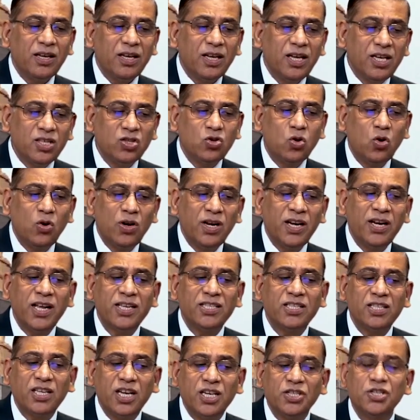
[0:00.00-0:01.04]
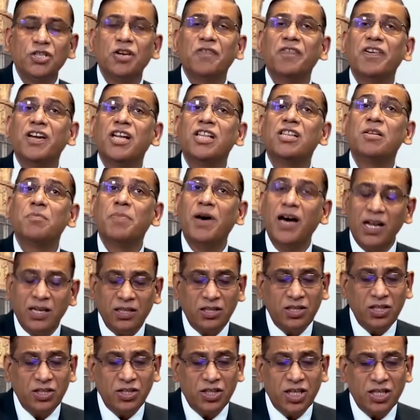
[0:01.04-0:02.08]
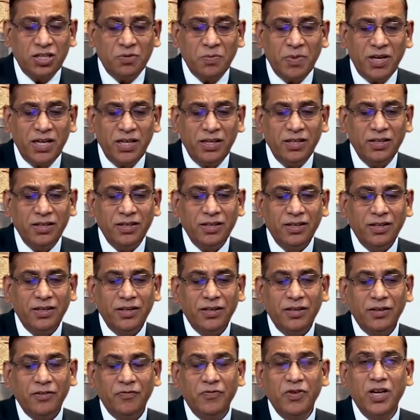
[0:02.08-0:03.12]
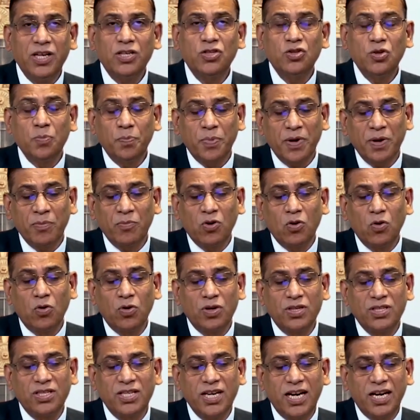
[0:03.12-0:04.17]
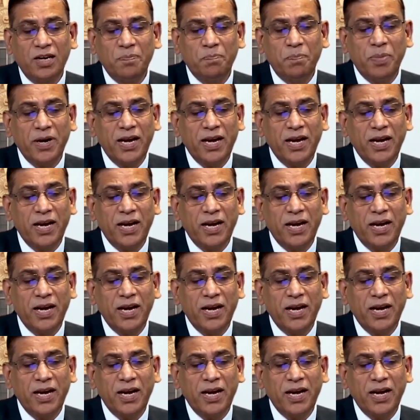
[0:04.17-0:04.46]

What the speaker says: His Holiness Keshavanand Bharati judgment, where Supreme Court said